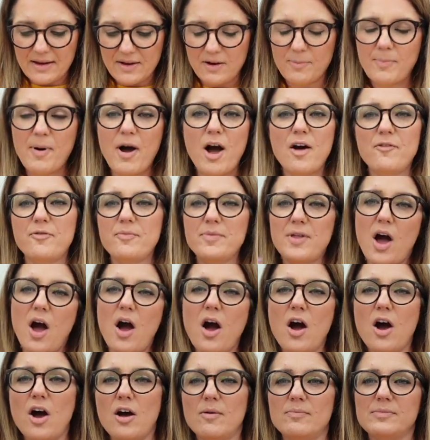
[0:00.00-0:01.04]
apart from the
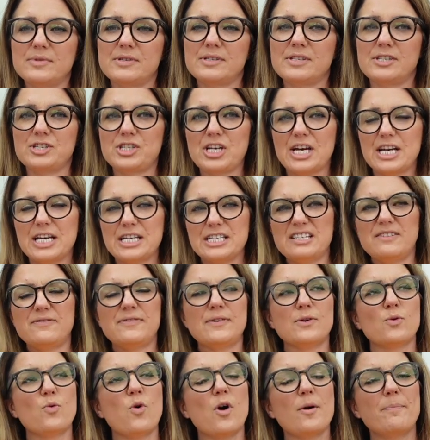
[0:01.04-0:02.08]
arms, the jacket did
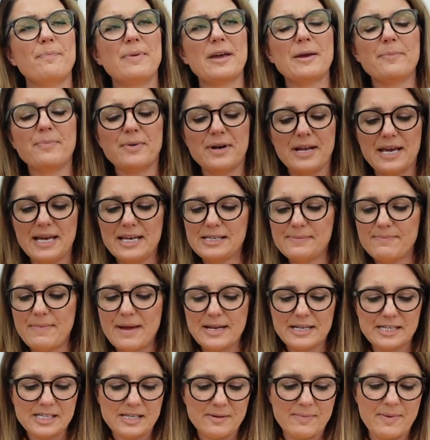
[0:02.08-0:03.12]
feel quite big, but it is
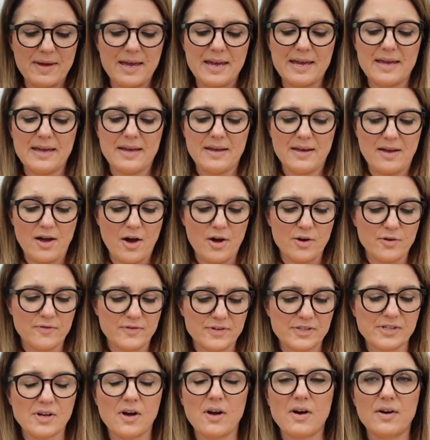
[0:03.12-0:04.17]
meant to be
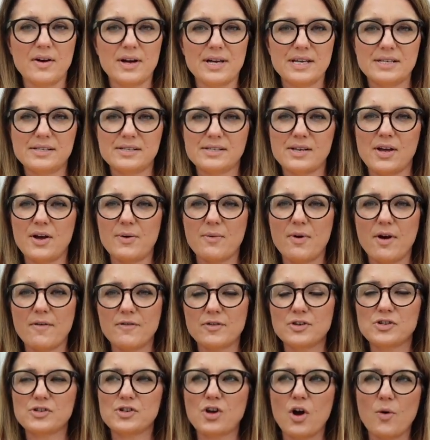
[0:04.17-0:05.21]
oversized. So I've
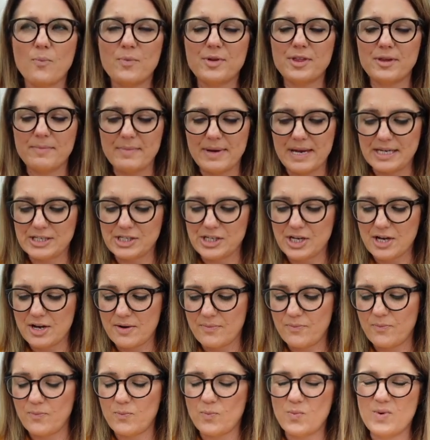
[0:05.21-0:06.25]
just gone with a
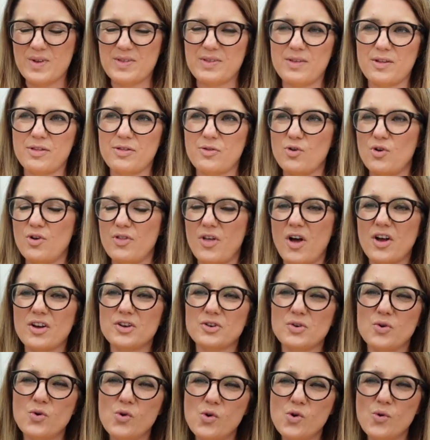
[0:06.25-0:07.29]
medium with the thought that I
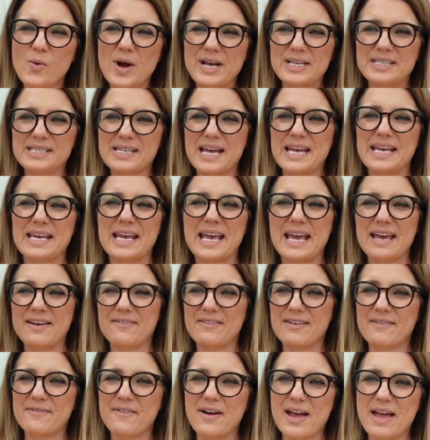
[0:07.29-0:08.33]
could always take it in
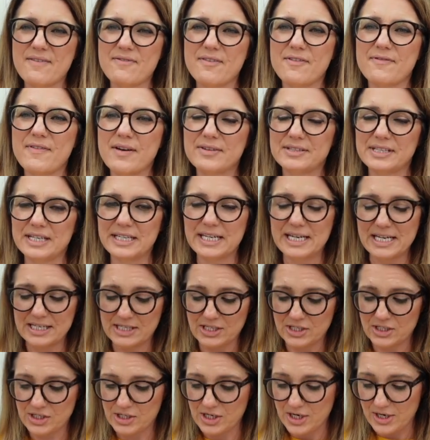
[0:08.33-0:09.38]
if I ever felt I needed
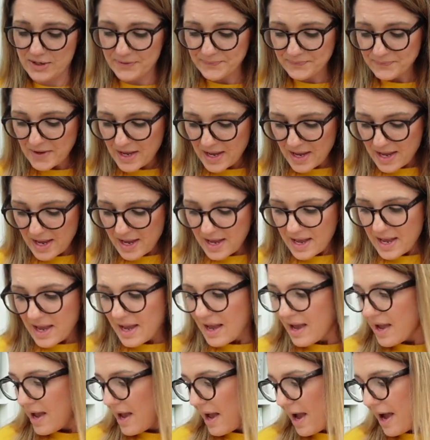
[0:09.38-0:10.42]
to.
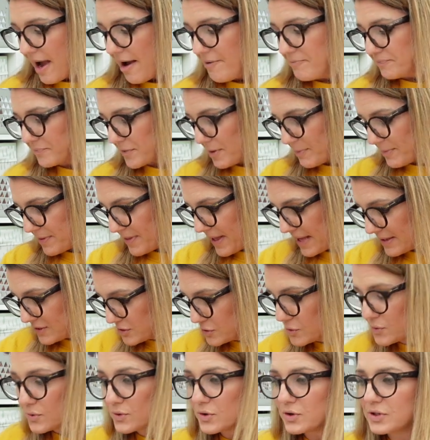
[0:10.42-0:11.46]
Um, that's
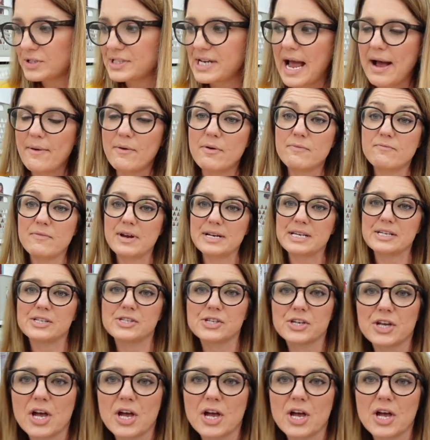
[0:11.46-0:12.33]
all cut out and ready to